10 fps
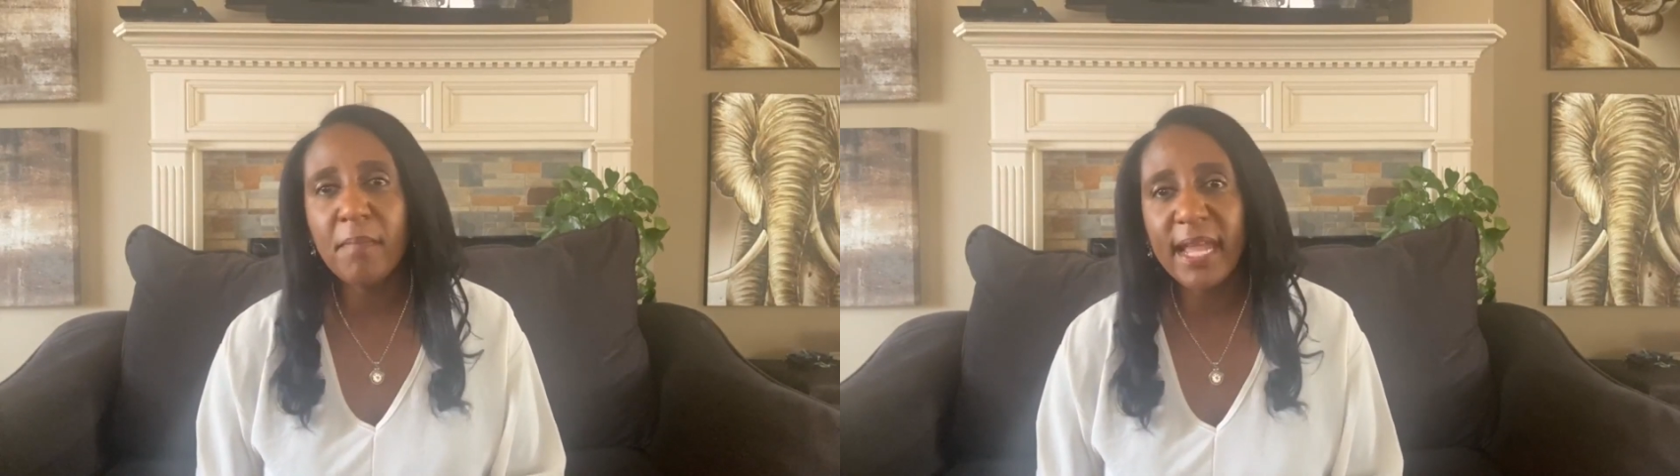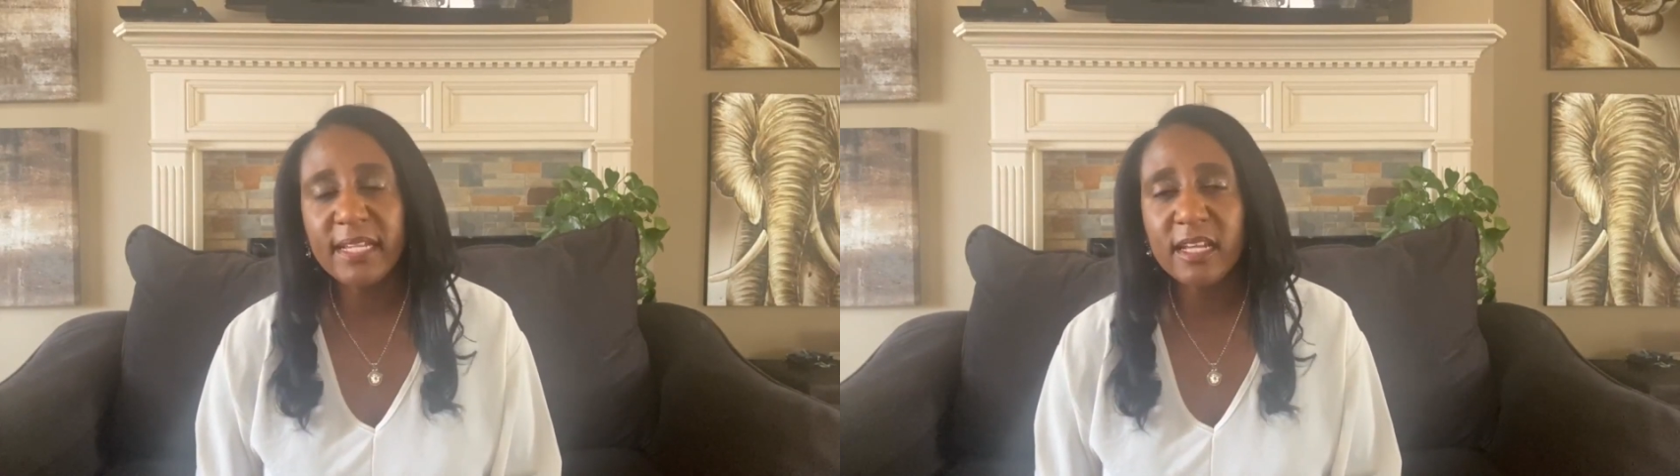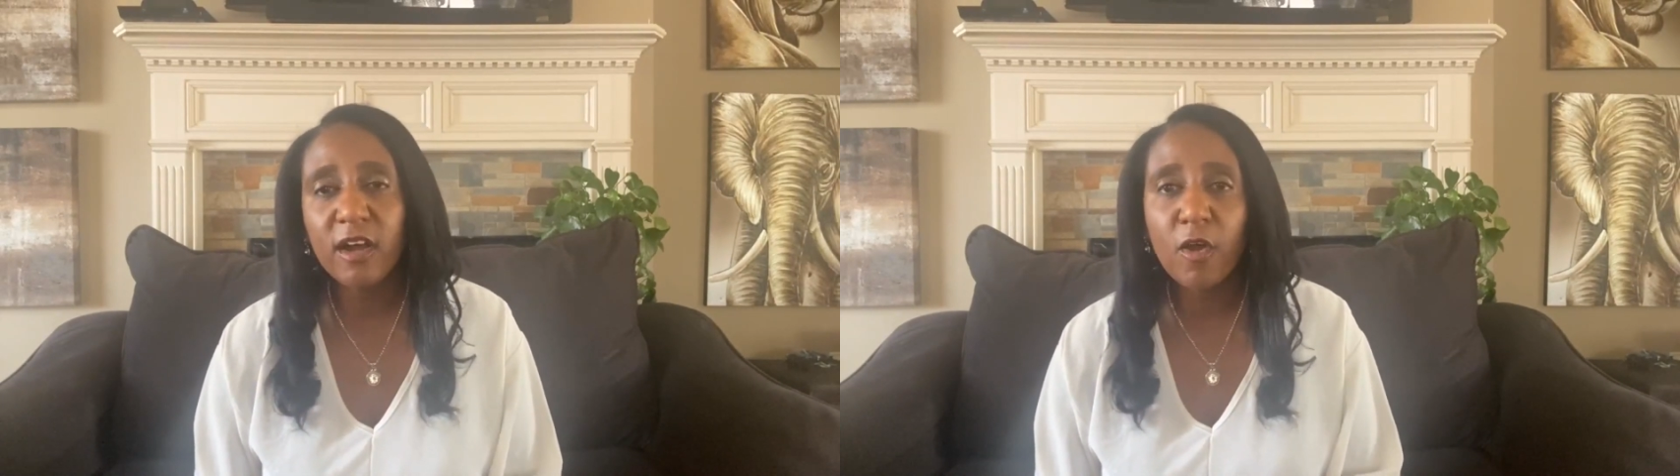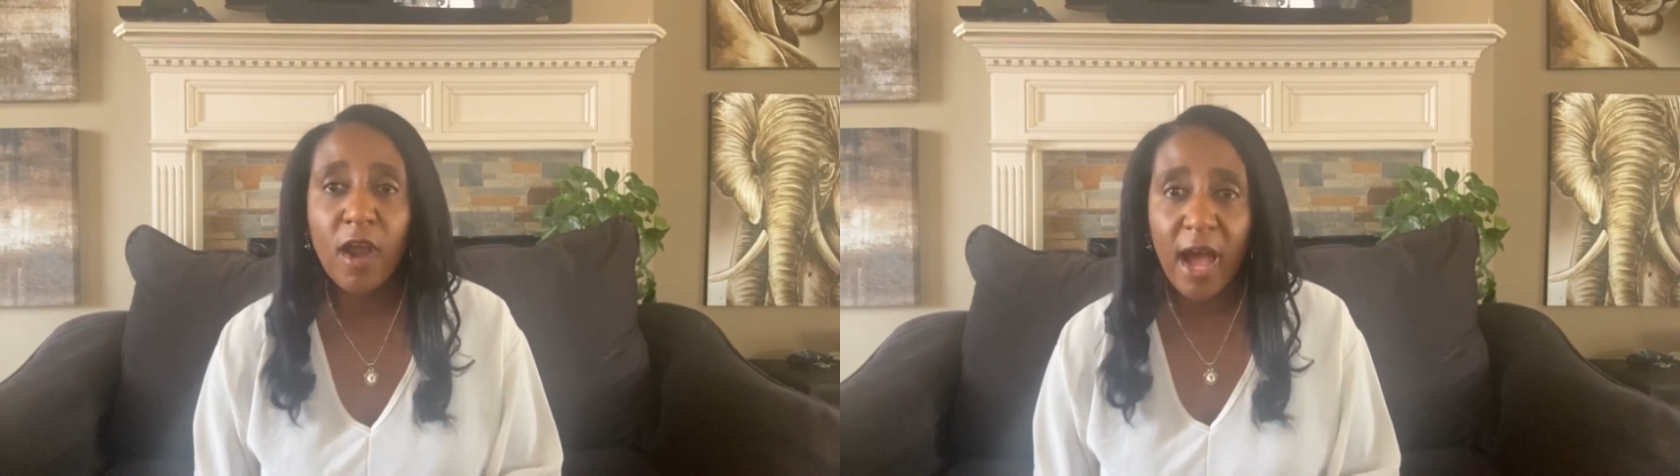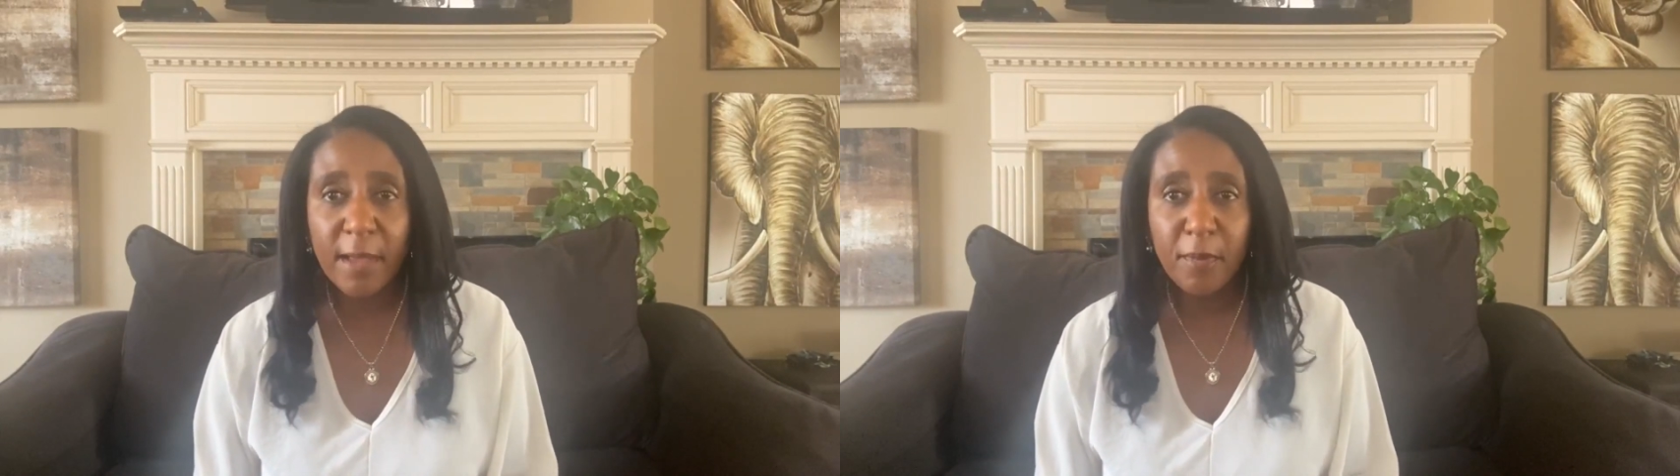mania or
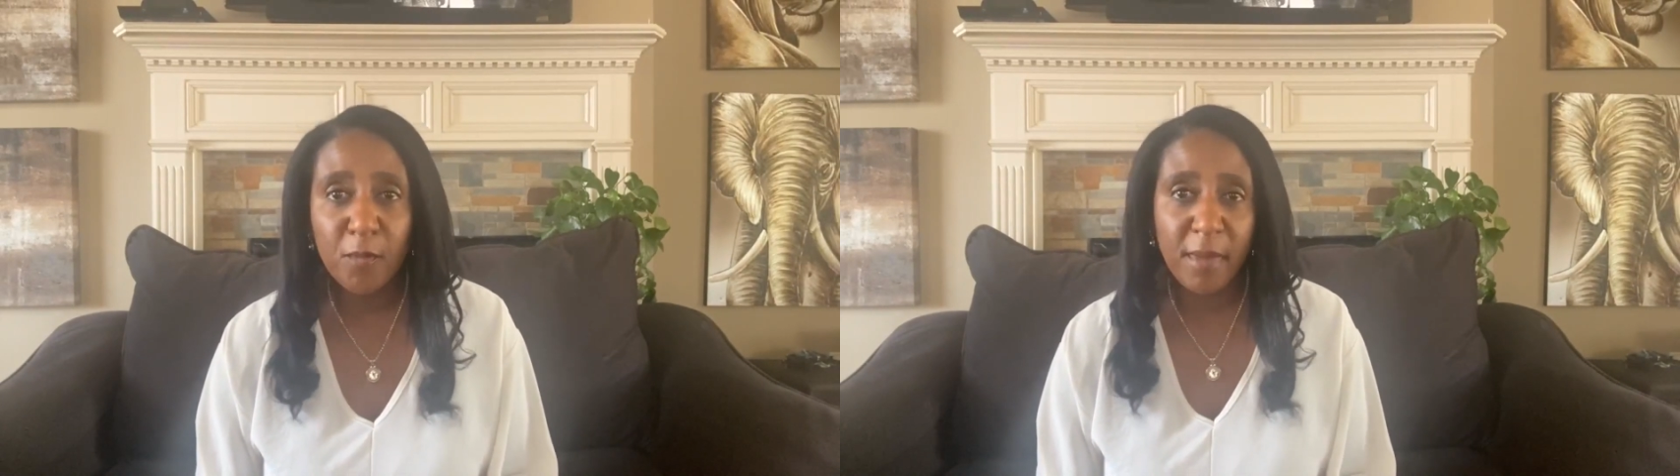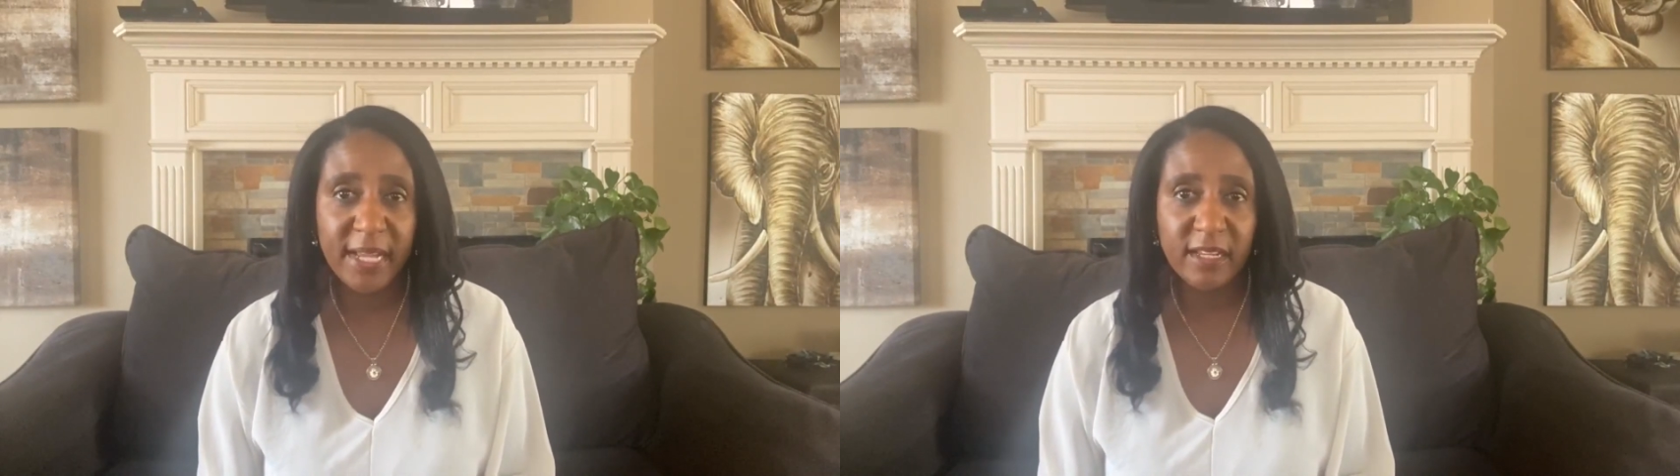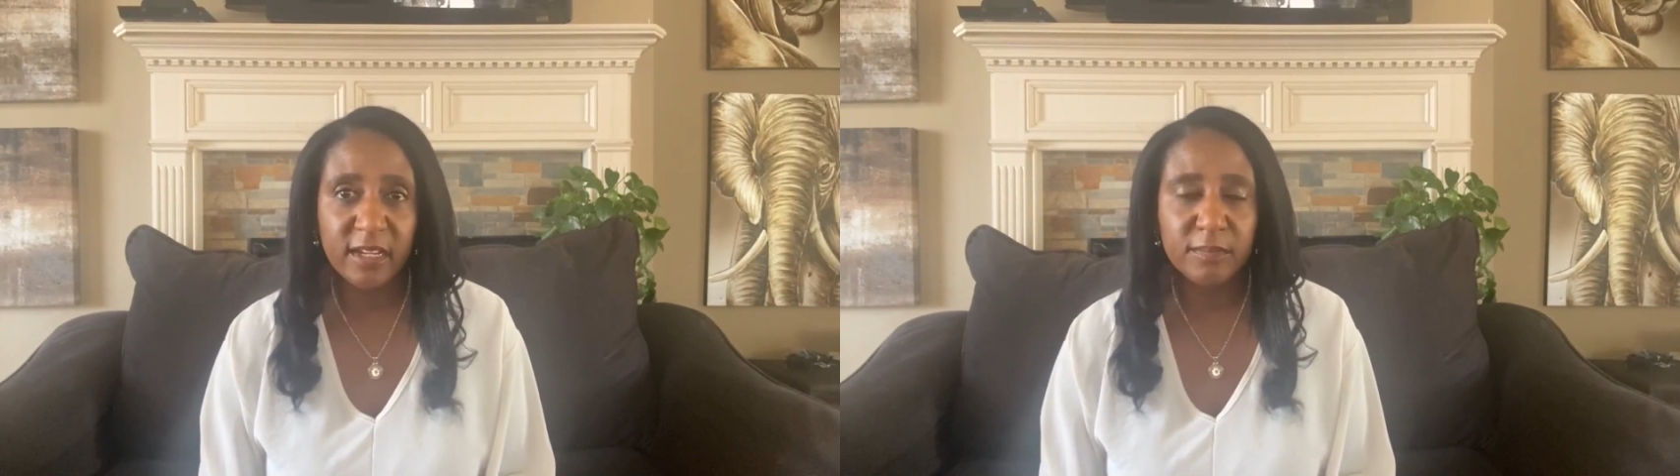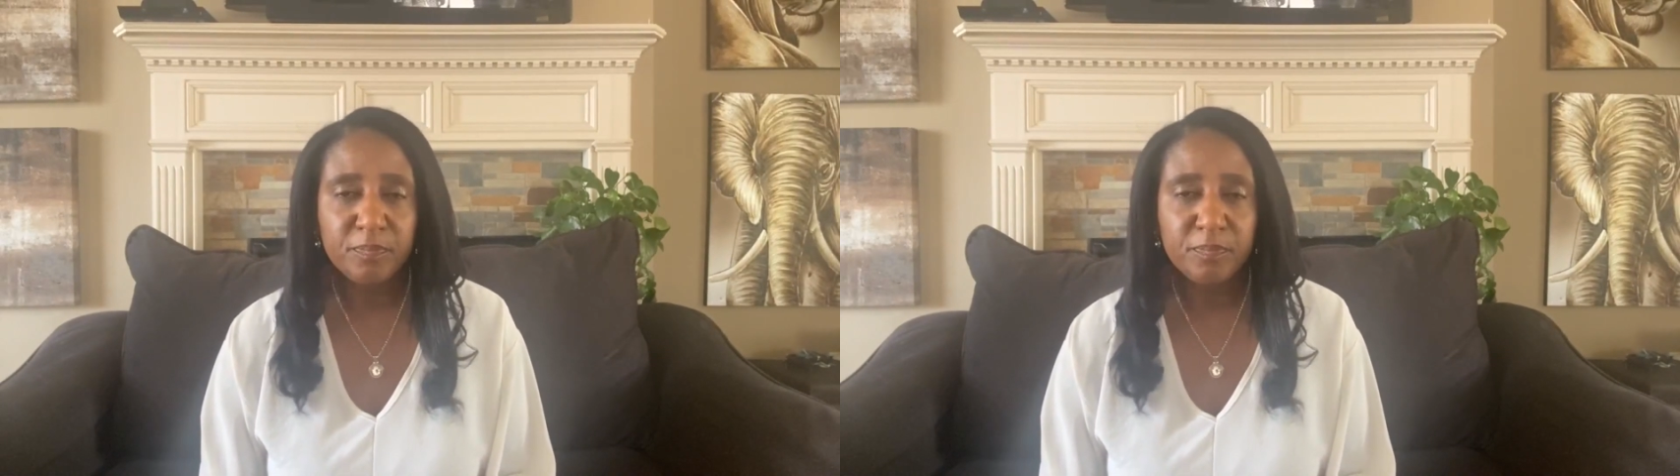hypomania.